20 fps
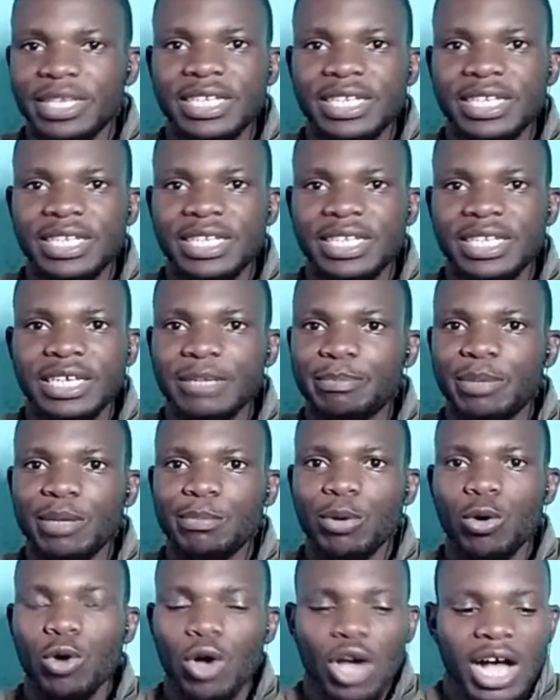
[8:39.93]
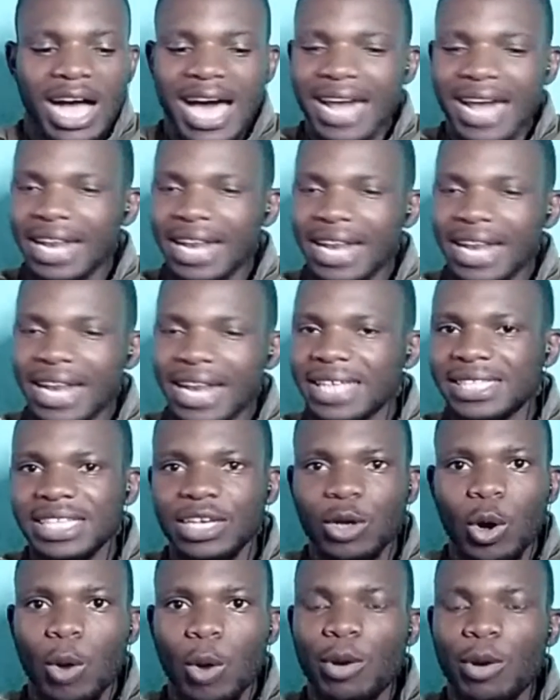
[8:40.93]
beating people,
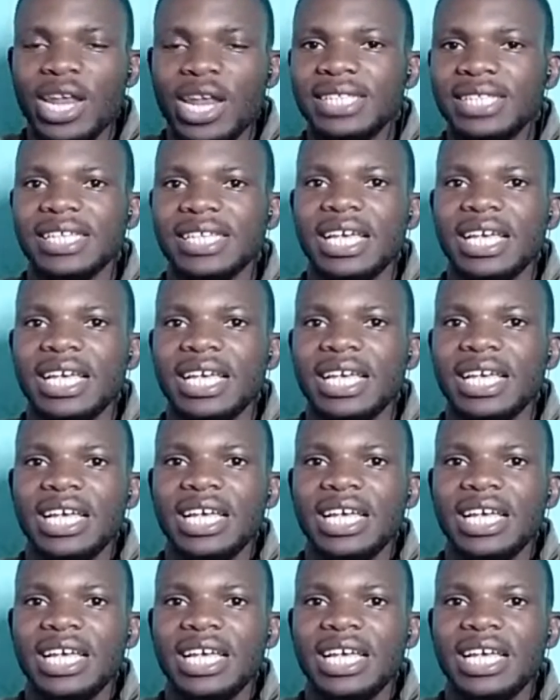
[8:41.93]
arresting opponents,